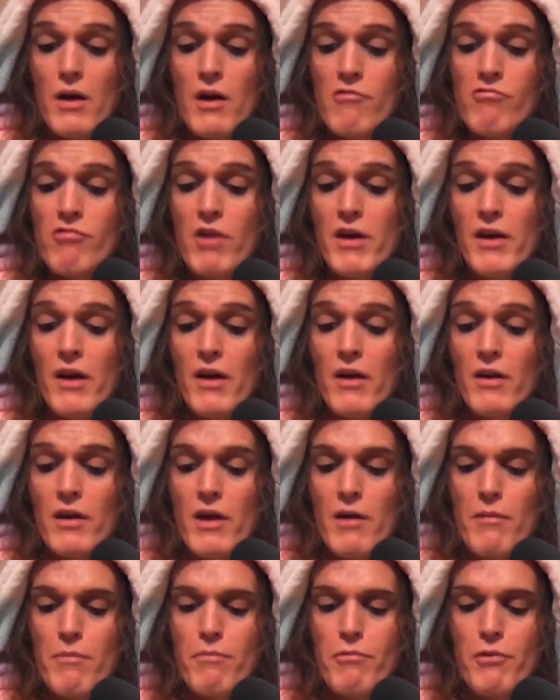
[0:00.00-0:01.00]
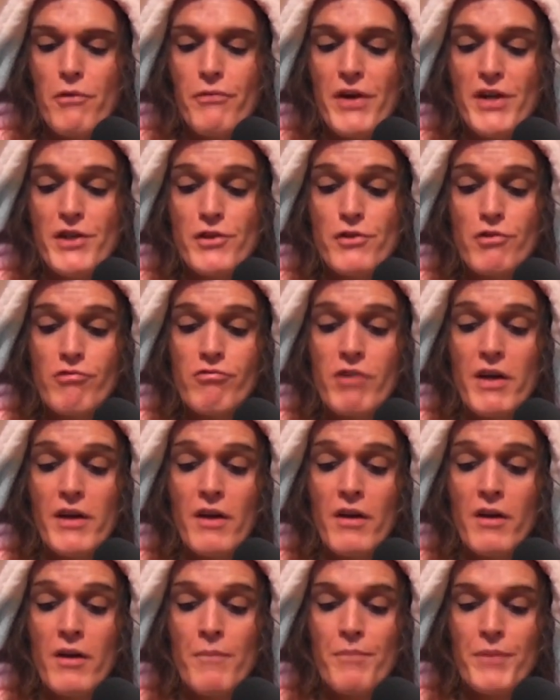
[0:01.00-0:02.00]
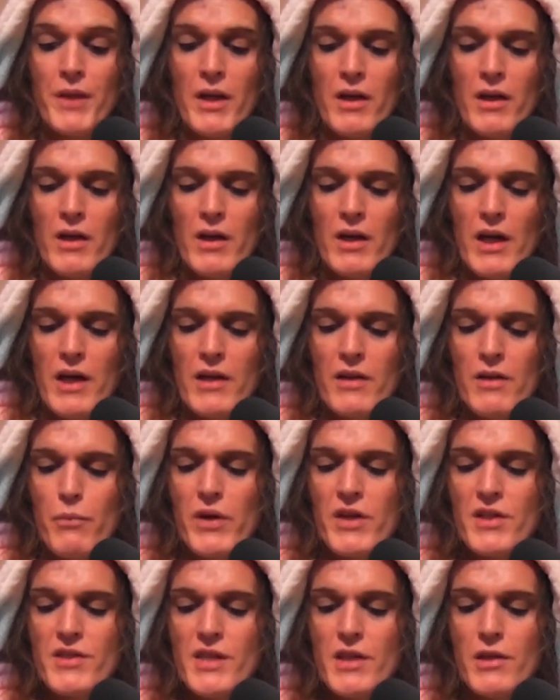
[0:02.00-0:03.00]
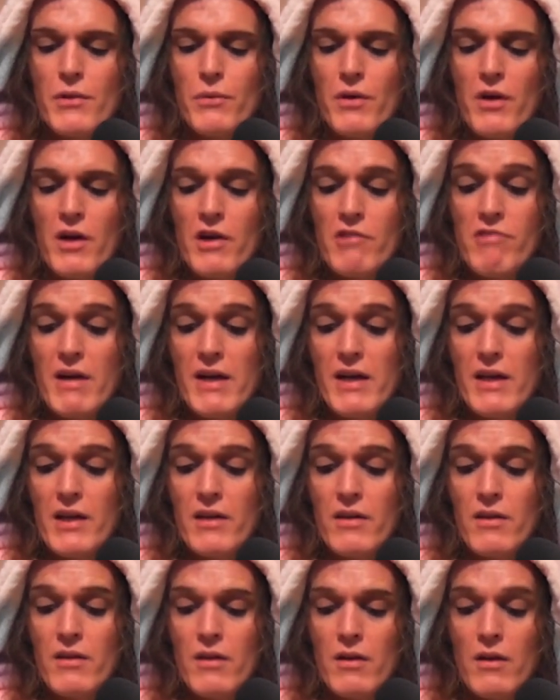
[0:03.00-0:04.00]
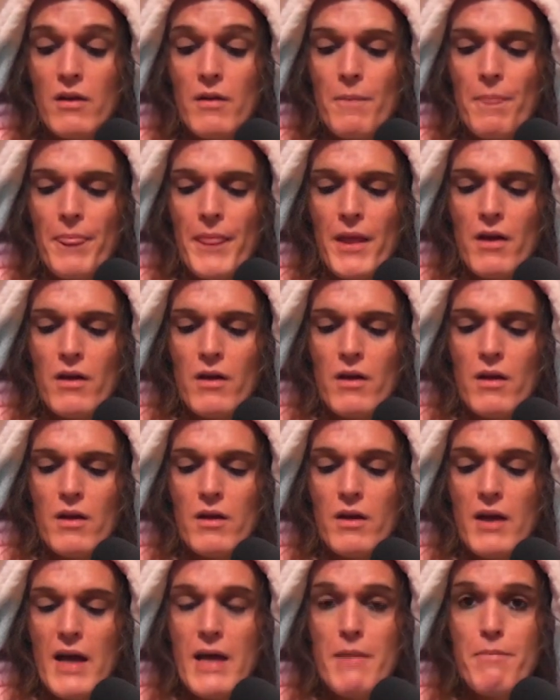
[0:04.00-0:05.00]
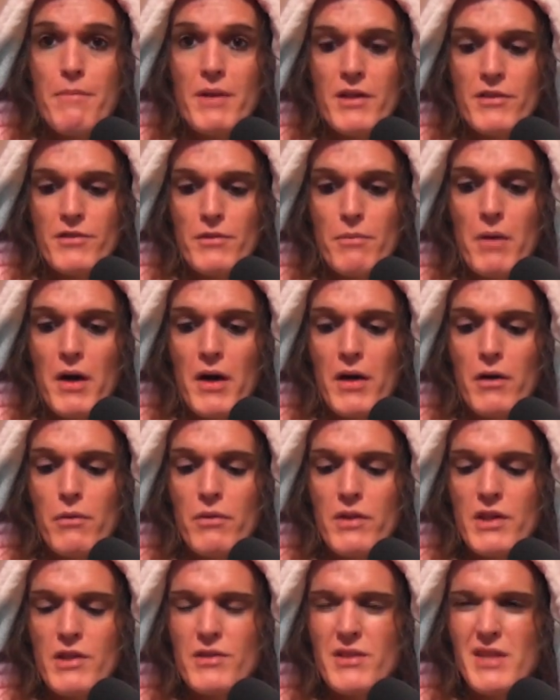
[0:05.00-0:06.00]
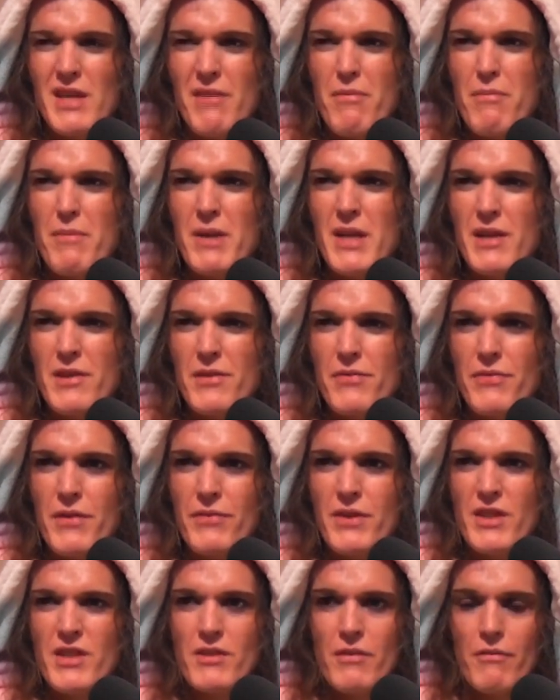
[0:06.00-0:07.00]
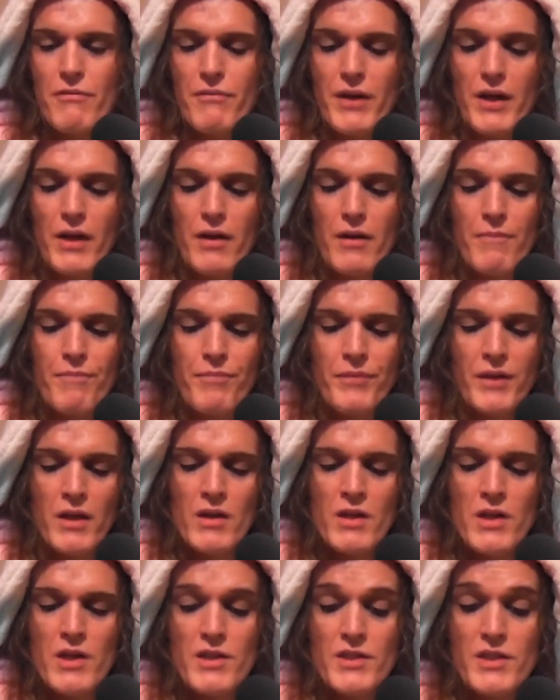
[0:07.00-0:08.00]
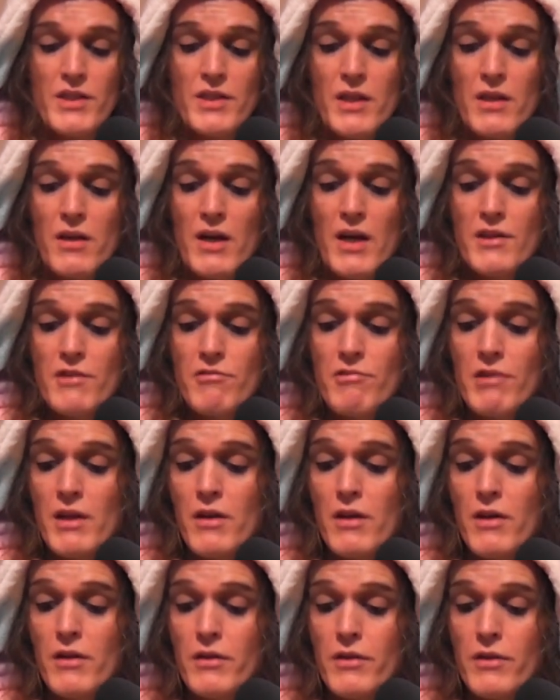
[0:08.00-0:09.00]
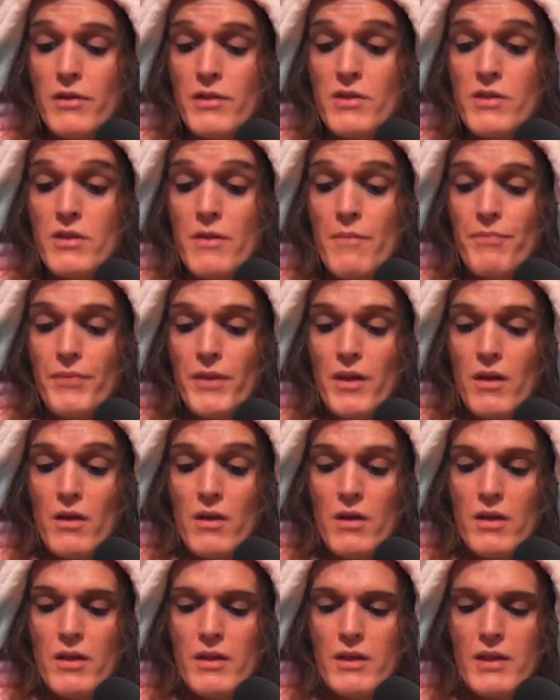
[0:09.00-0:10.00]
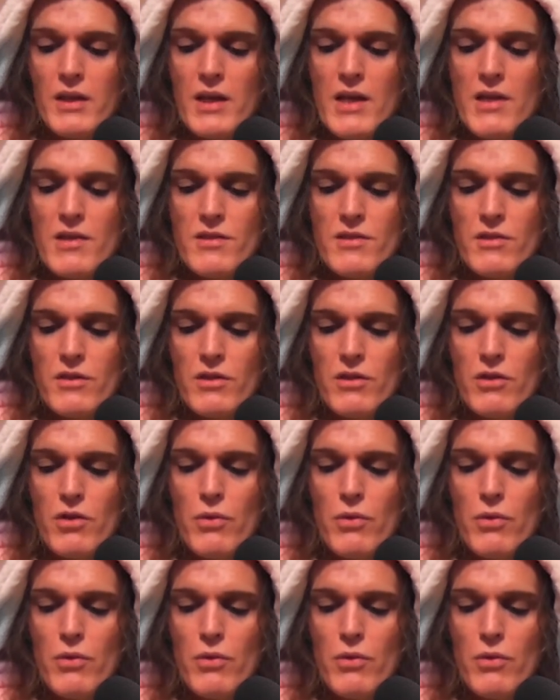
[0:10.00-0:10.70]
runner, a professional runner, and when I said to her I'd run it in like 8 minutes a mile, it was 7 minutes 50 something. She said, "Oh, that's really good, because it's